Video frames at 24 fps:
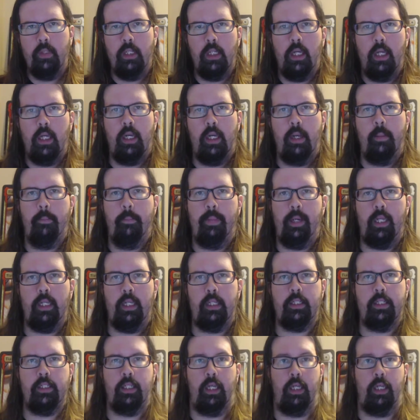
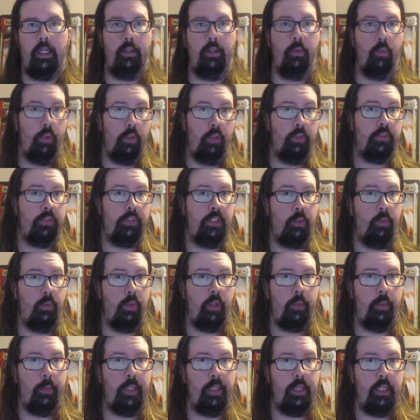but we'll see
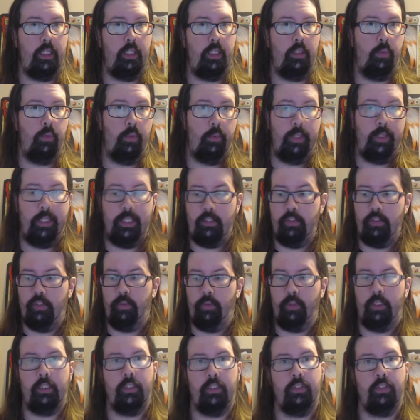what we think when we get to it.